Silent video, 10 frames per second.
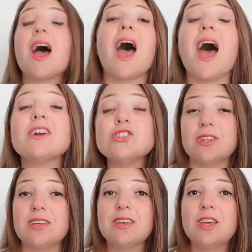
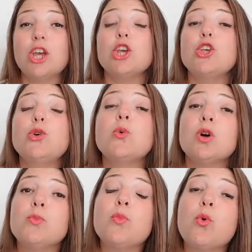Actually, you
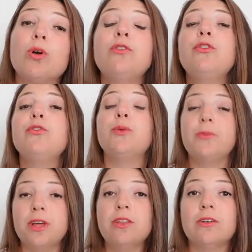are more
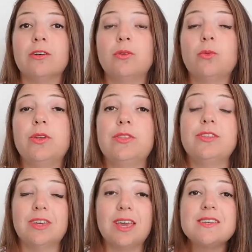familiar with the
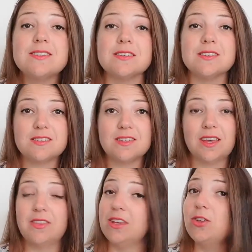cases
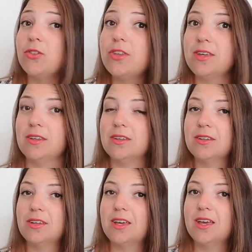than you think.
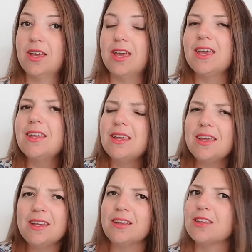In
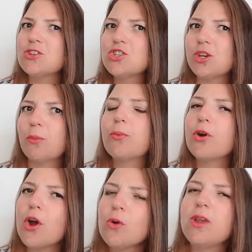English,
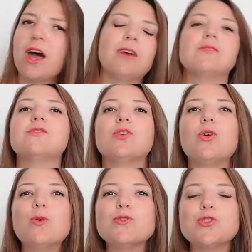pronouns
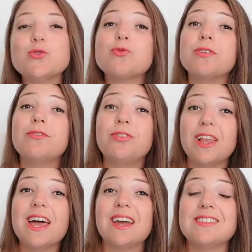also
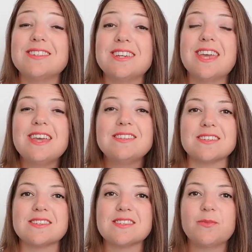reflect the
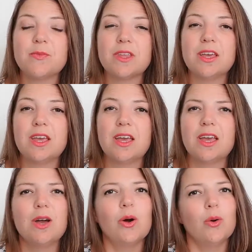cases.
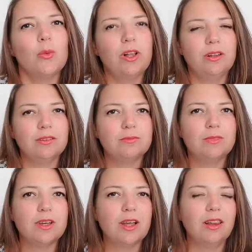Well,
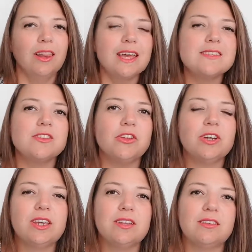let's
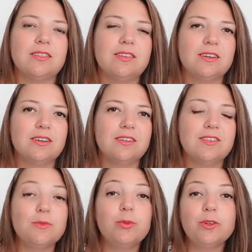look at the
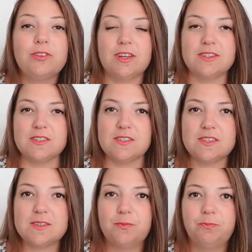simple sentence.